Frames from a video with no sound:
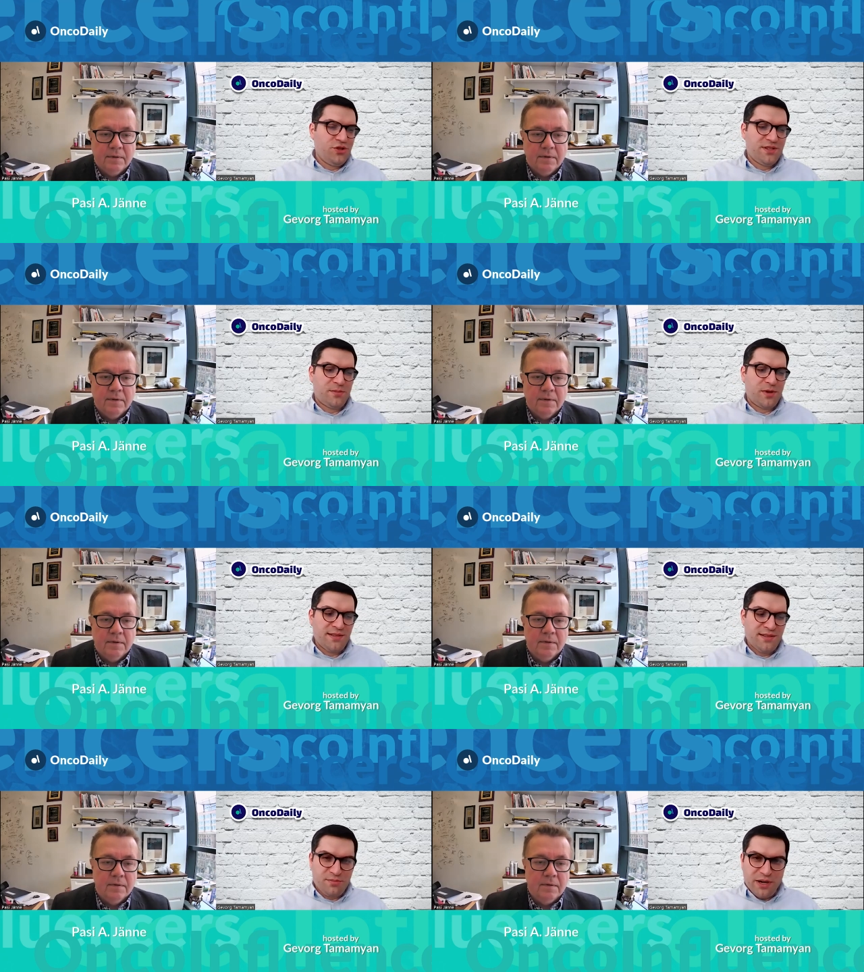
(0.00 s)
Speaker 1: She's a
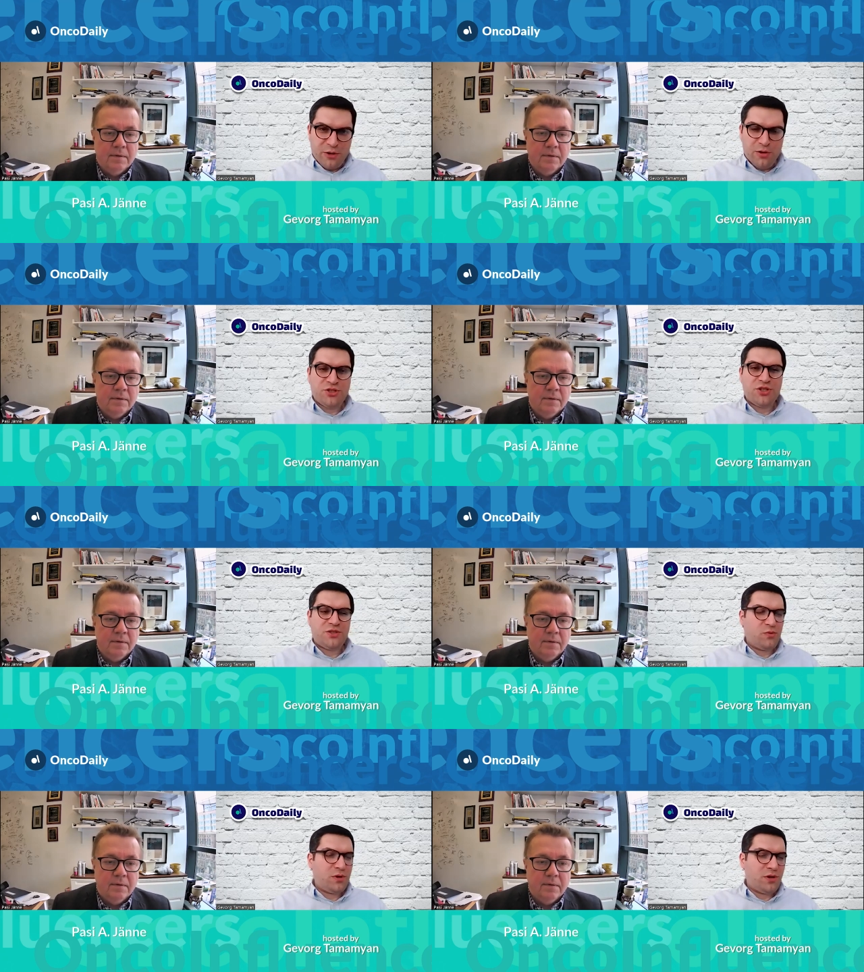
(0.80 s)
cancer
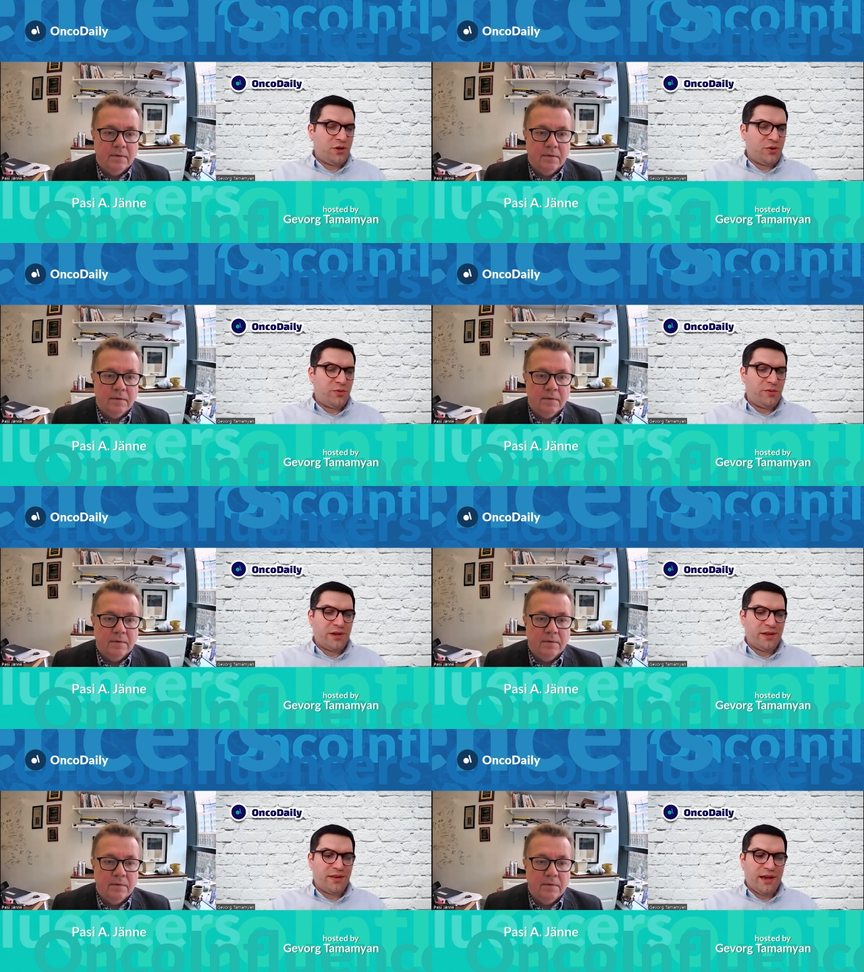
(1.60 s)
biologist, world
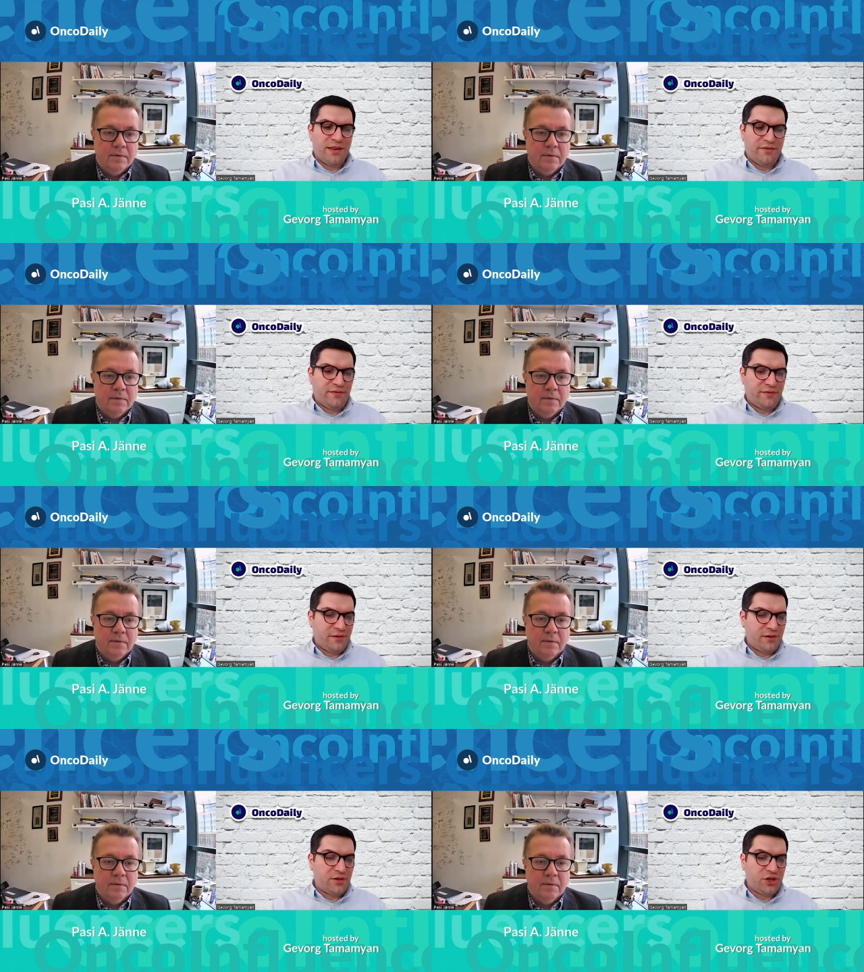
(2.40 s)
known, and head
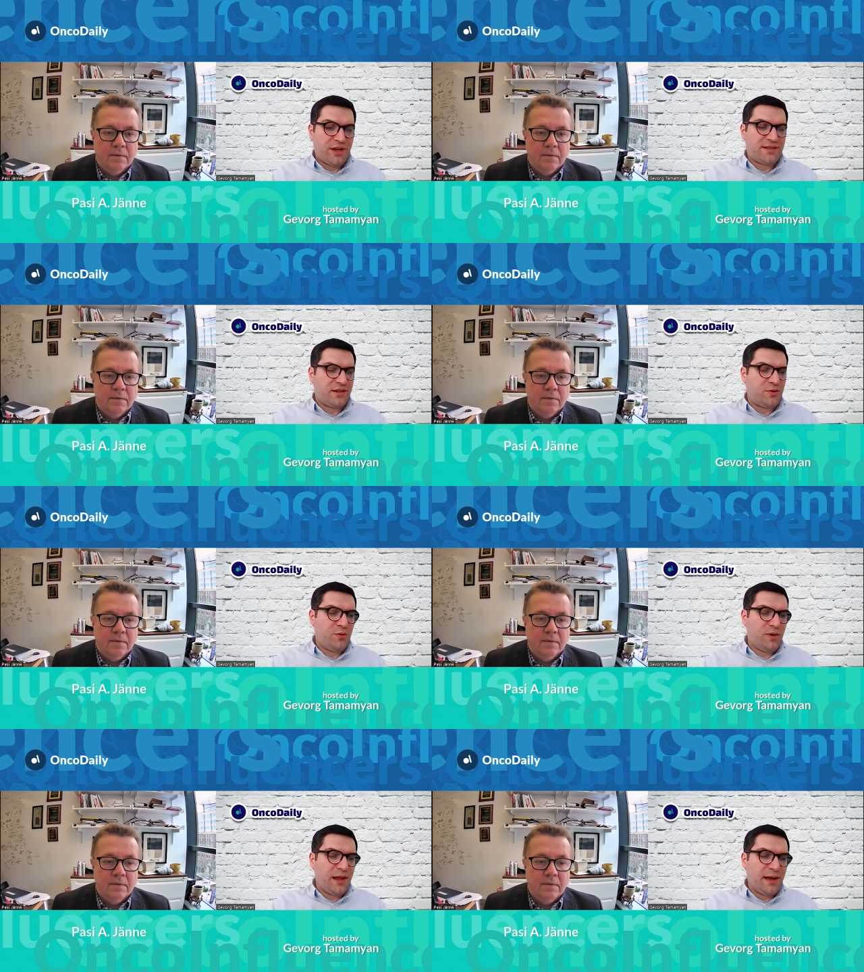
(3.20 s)
of. Uh, she has
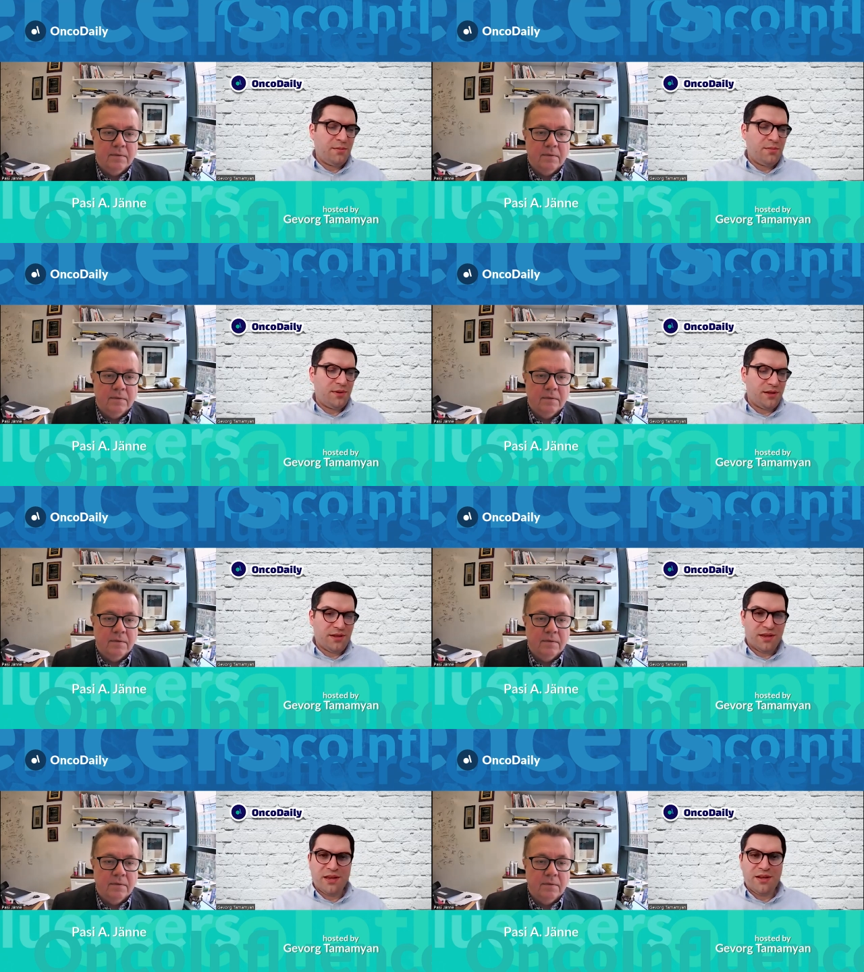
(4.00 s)
her own lab,
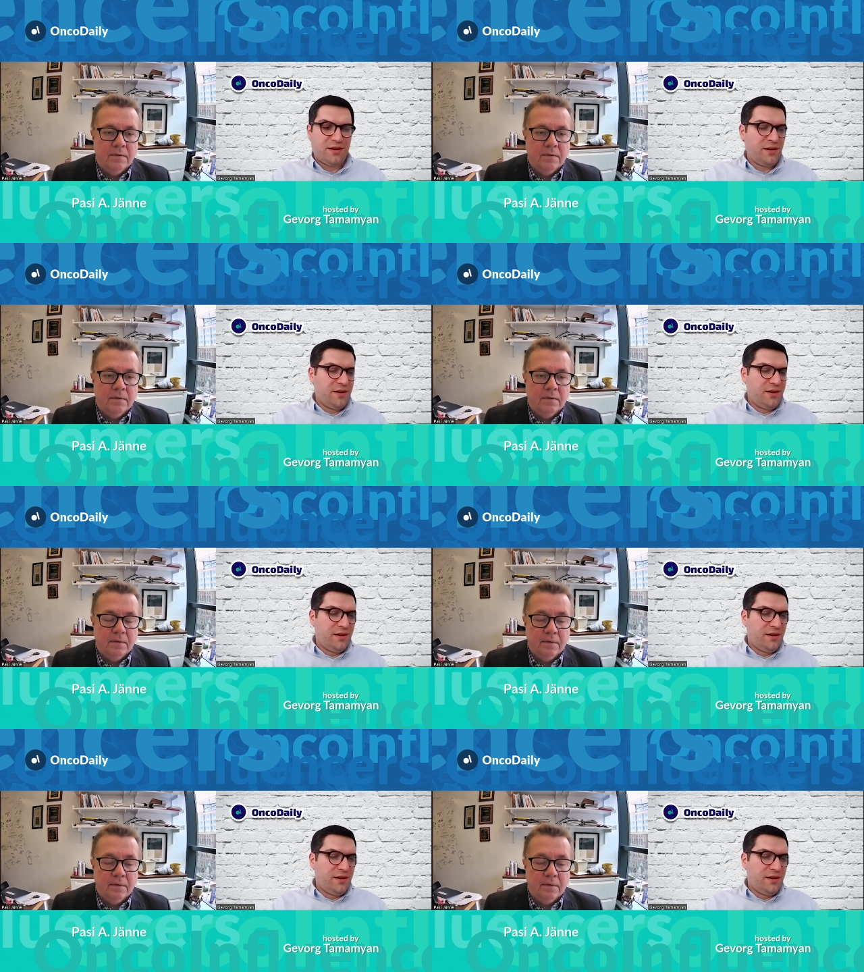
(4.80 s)
and again,